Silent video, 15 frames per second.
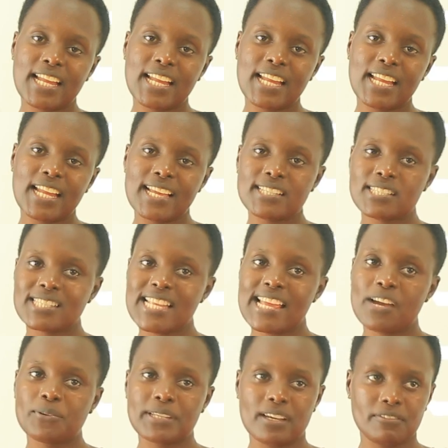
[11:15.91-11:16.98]
Corona is
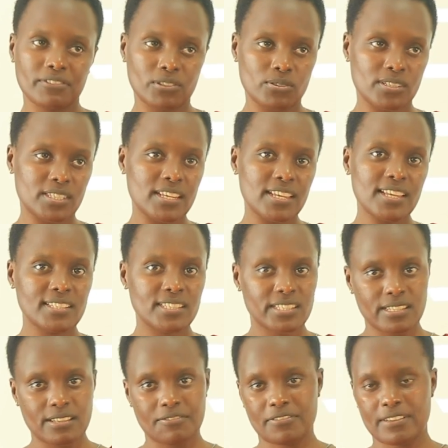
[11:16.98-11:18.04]
there, we have to stay
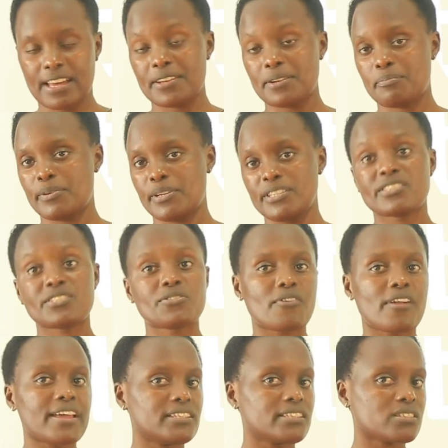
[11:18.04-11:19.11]
safe and please
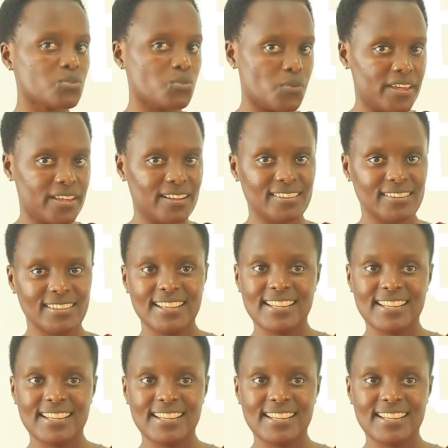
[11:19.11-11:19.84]
write well.